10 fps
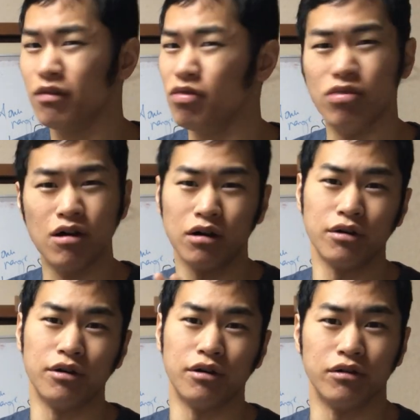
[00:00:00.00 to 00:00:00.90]

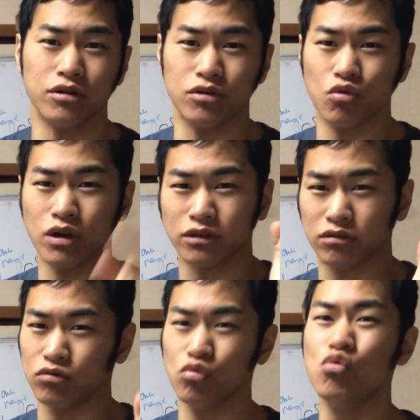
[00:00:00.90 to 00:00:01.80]
No. You are
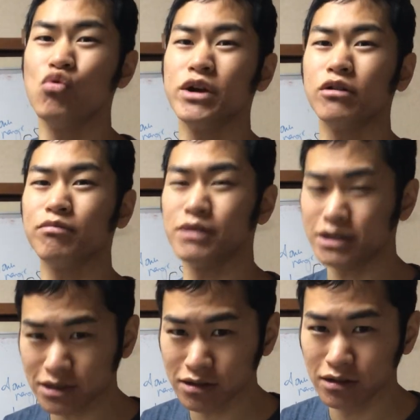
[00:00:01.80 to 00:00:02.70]
doing
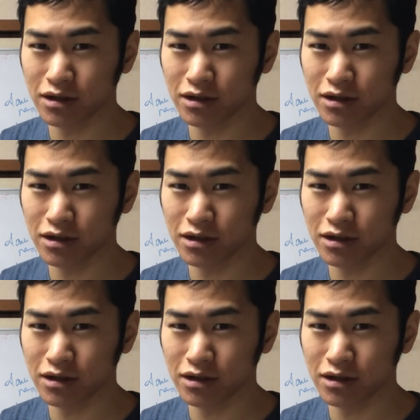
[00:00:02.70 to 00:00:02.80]
best.